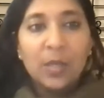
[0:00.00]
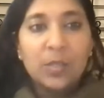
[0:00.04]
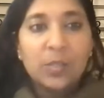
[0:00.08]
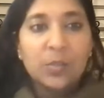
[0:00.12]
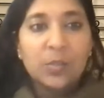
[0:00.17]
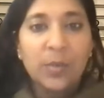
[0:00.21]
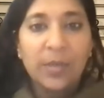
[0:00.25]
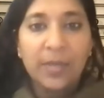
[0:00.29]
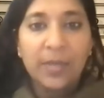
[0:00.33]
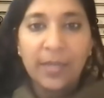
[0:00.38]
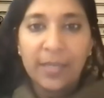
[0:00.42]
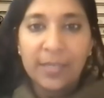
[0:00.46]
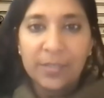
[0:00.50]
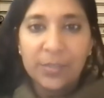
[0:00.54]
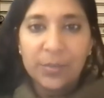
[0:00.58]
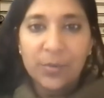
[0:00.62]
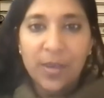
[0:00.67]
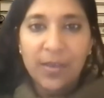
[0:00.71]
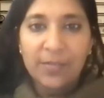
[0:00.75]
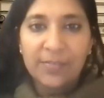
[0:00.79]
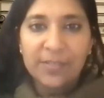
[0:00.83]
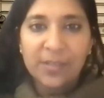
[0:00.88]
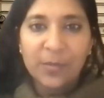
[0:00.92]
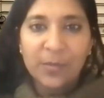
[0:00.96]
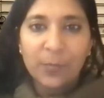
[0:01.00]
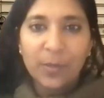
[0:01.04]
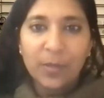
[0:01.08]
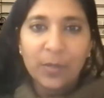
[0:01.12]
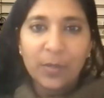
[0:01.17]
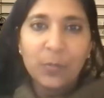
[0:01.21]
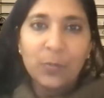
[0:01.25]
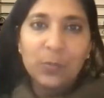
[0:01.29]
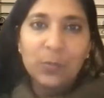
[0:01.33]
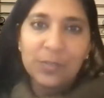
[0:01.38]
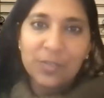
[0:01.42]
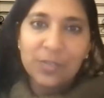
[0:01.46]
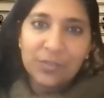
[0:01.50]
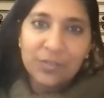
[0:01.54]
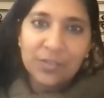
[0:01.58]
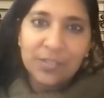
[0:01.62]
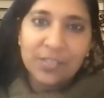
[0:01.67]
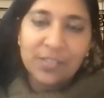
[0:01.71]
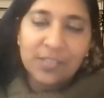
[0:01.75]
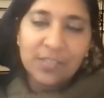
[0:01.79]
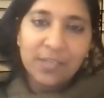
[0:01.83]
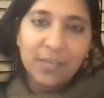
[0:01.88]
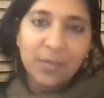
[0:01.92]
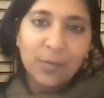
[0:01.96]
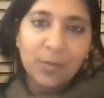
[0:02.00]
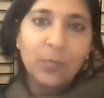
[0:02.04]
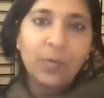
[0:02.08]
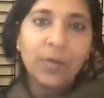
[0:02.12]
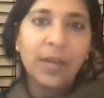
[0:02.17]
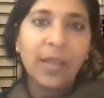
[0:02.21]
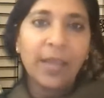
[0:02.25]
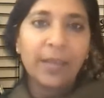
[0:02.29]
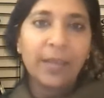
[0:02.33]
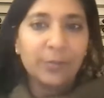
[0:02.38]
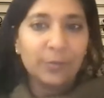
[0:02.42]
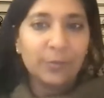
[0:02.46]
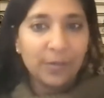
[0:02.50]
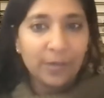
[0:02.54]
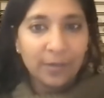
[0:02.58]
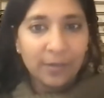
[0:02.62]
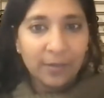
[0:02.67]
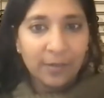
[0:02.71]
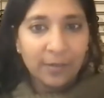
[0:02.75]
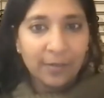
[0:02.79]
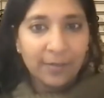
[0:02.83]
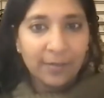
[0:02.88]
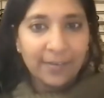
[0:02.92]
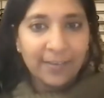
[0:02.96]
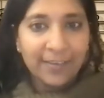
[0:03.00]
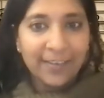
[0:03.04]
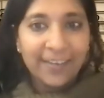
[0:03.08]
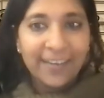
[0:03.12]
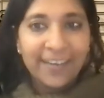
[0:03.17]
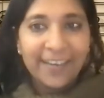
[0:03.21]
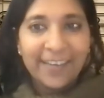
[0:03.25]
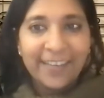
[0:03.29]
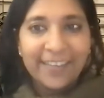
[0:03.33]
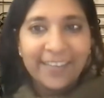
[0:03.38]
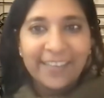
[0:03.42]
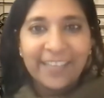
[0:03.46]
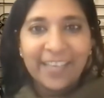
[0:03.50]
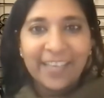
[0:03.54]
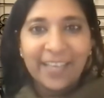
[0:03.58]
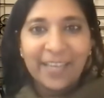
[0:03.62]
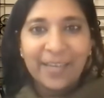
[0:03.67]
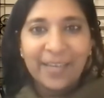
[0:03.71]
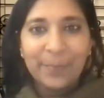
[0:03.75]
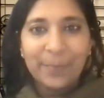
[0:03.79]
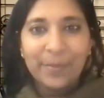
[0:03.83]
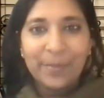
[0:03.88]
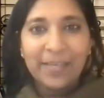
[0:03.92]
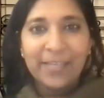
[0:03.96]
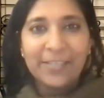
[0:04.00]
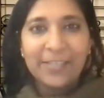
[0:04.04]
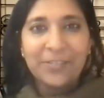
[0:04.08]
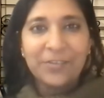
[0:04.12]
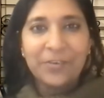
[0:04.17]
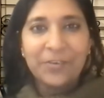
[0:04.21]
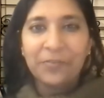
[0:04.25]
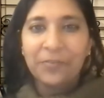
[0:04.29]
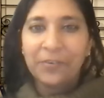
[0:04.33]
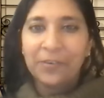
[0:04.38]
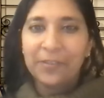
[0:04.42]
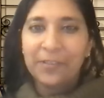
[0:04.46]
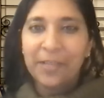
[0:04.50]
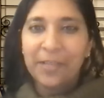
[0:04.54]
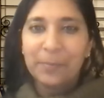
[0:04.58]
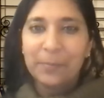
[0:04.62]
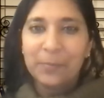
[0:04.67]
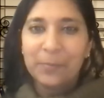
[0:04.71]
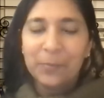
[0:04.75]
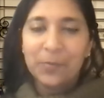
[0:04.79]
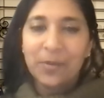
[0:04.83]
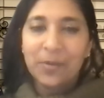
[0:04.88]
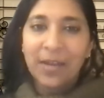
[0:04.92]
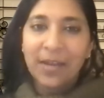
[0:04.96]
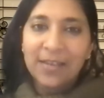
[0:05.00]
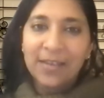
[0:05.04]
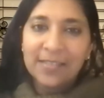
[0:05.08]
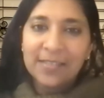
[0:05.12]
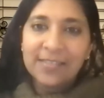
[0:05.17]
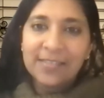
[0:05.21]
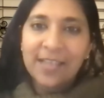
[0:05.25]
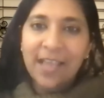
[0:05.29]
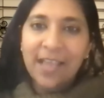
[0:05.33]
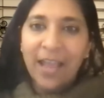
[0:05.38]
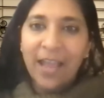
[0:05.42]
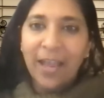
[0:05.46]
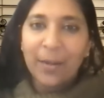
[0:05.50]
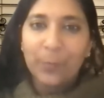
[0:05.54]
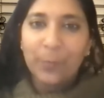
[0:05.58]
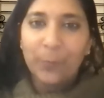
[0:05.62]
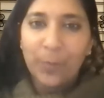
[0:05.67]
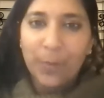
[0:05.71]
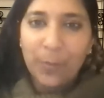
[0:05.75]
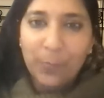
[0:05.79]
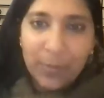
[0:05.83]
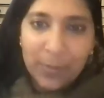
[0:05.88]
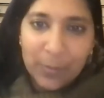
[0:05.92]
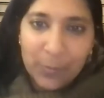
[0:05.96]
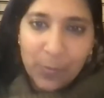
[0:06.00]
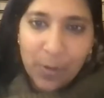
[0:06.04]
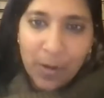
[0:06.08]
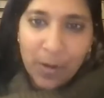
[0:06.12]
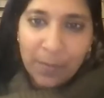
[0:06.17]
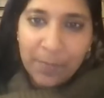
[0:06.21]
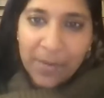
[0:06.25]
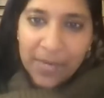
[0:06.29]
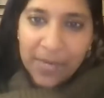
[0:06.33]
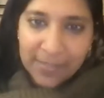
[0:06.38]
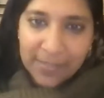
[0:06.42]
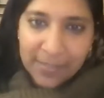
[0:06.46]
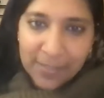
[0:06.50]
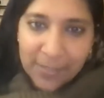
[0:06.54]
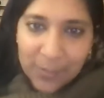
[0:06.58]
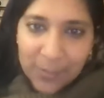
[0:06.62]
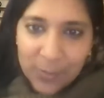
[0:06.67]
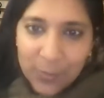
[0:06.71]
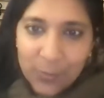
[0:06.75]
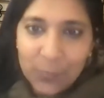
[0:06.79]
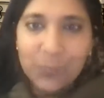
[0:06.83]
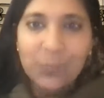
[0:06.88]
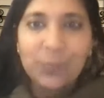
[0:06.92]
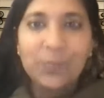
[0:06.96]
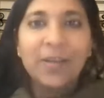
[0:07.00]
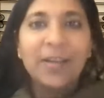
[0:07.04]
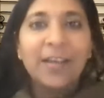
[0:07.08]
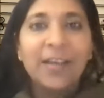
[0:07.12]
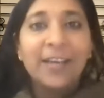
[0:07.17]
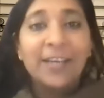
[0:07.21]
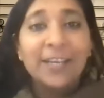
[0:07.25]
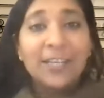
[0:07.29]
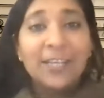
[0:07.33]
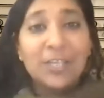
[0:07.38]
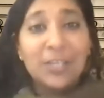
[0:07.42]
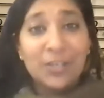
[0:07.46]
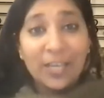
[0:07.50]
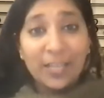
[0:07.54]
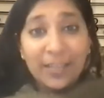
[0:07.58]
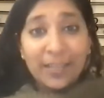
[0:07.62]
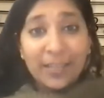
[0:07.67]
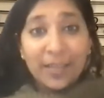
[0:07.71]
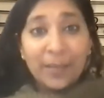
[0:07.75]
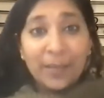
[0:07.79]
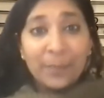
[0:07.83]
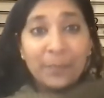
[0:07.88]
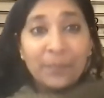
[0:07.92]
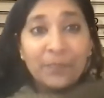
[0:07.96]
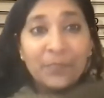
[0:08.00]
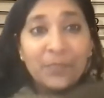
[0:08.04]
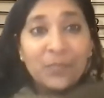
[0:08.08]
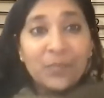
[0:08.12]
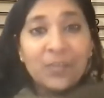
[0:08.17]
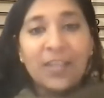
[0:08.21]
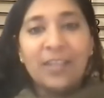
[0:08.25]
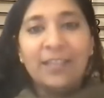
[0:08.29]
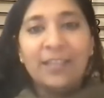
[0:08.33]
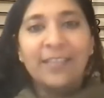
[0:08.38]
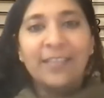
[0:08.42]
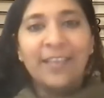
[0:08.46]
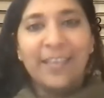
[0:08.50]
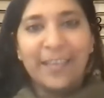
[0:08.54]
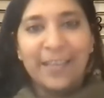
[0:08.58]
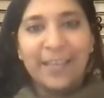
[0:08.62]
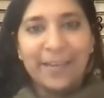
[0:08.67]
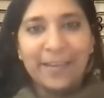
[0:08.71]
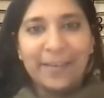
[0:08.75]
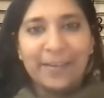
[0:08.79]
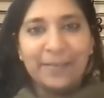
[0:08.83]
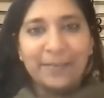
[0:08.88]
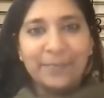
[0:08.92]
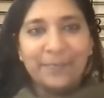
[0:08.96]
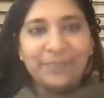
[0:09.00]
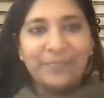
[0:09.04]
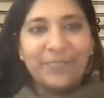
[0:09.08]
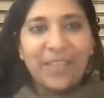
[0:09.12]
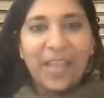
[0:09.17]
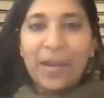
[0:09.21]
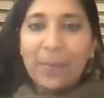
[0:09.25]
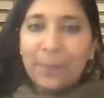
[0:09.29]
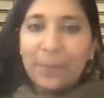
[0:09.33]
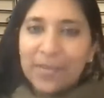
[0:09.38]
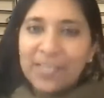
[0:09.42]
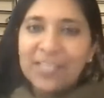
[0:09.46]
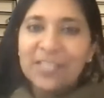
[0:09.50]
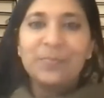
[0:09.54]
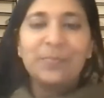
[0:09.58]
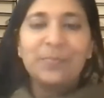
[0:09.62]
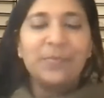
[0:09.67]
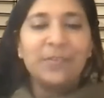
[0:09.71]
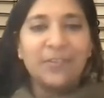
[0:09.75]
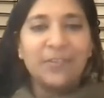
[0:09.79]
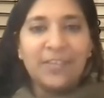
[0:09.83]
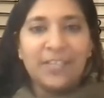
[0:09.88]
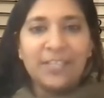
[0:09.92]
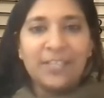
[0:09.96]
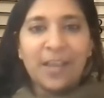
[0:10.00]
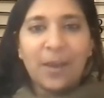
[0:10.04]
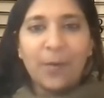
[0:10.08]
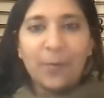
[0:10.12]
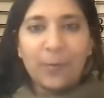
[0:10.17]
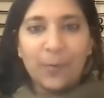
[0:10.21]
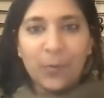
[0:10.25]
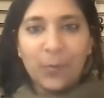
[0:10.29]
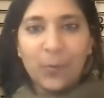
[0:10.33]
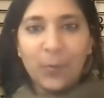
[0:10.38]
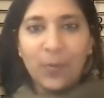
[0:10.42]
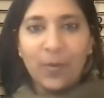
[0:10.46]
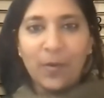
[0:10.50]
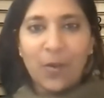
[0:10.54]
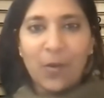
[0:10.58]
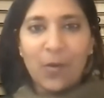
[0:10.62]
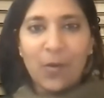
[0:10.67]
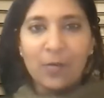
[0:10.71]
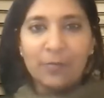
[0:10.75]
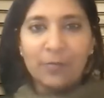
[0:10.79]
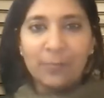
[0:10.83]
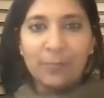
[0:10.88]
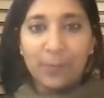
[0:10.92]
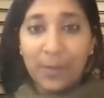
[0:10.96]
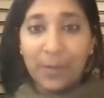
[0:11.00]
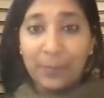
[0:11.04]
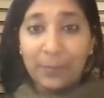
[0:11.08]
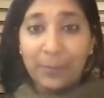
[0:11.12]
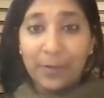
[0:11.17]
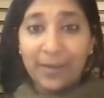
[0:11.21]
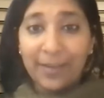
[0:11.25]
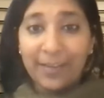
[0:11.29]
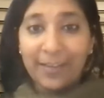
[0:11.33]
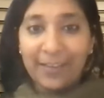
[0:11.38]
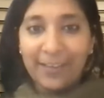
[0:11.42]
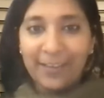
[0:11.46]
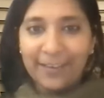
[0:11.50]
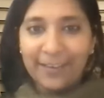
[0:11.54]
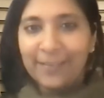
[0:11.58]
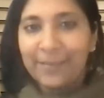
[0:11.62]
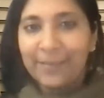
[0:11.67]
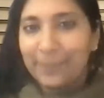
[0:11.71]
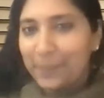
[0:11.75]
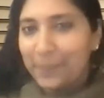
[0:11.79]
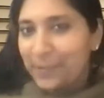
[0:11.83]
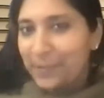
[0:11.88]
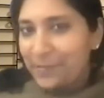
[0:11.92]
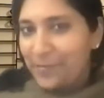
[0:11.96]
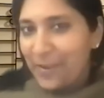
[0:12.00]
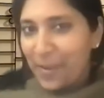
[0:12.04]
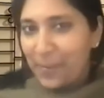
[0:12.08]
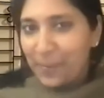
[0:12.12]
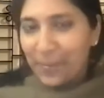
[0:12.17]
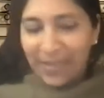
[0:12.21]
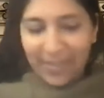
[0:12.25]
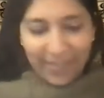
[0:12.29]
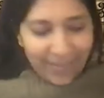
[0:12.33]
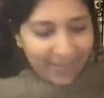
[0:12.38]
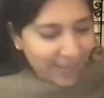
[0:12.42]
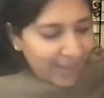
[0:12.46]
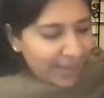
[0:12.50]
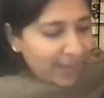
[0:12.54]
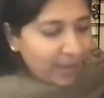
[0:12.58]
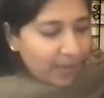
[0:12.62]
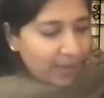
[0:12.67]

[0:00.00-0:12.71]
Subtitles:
So in case you have someone who's interested, who would like to learn, then please refer them to us and we will do our best to train them so that they can help us reach our goal of one pranic healer for family.